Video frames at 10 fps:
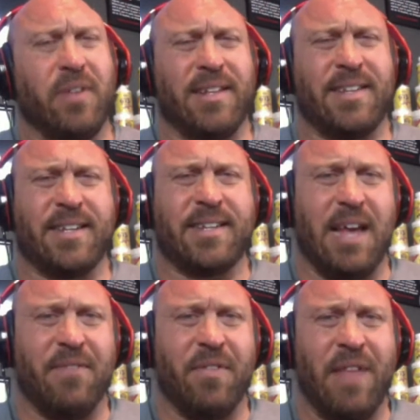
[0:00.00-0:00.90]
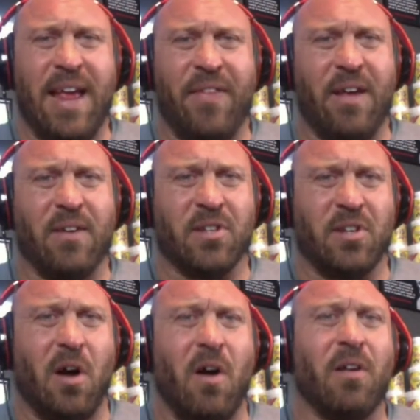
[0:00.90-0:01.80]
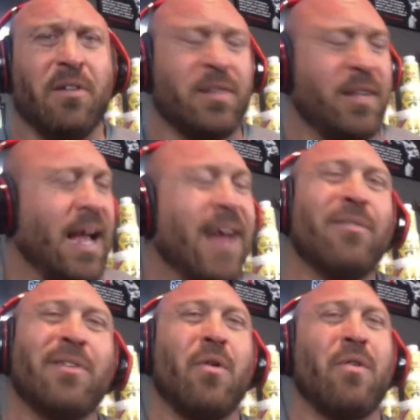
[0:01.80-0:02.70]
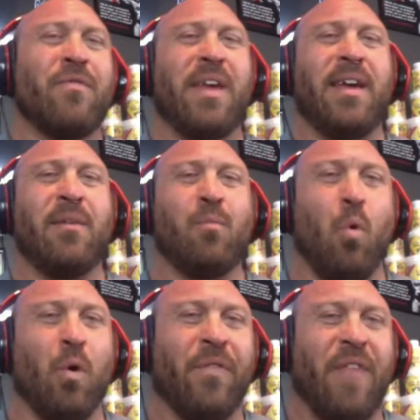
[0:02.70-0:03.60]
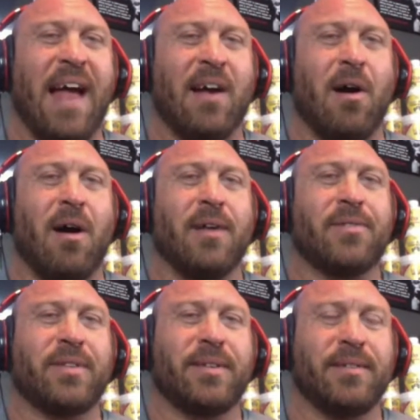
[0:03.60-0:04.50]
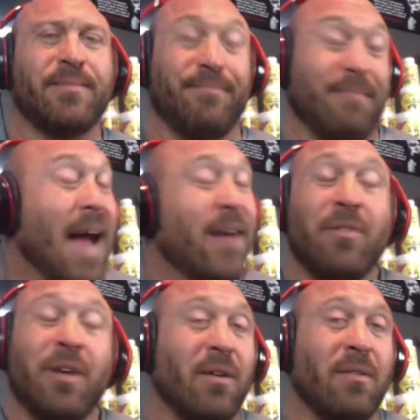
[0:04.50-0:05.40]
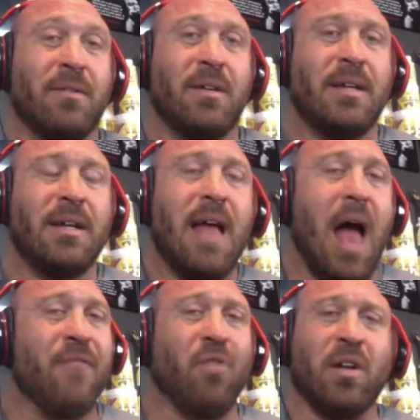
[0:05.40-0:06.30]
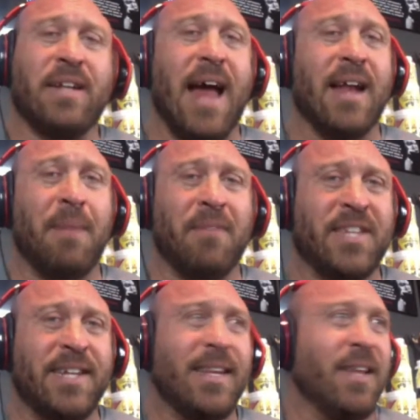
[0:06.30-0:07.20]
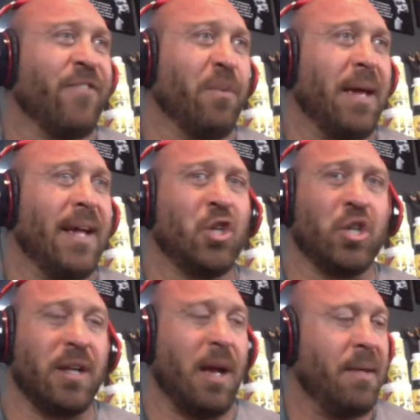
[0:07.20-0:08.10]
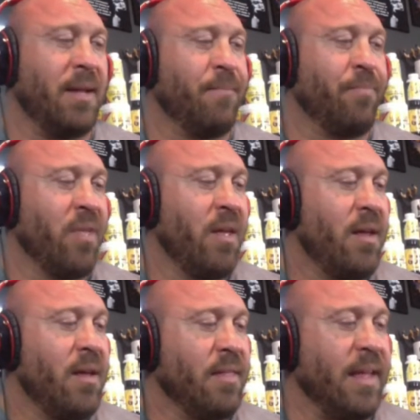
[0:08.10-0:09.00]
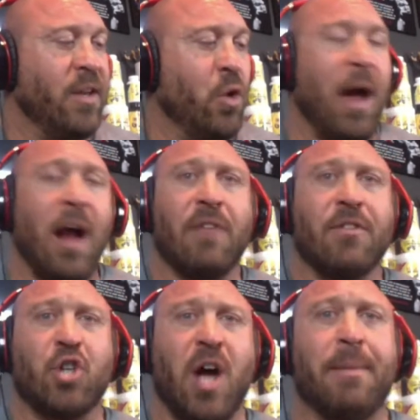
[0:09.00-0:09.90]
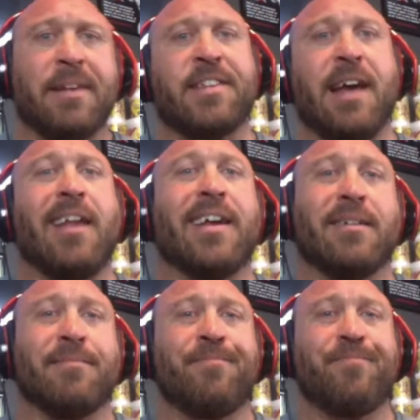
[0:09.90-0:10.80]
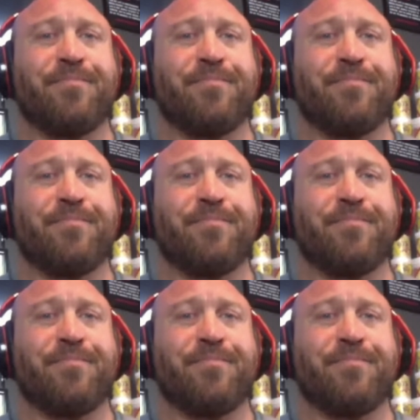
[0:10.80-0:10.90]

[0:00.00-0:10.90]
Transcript: are like $6,000-$8,000. Like, I don't know if they warrant that cost. I don't know. I've looked at them. I've seen the information. I mean, they do a hell of a job at selling them,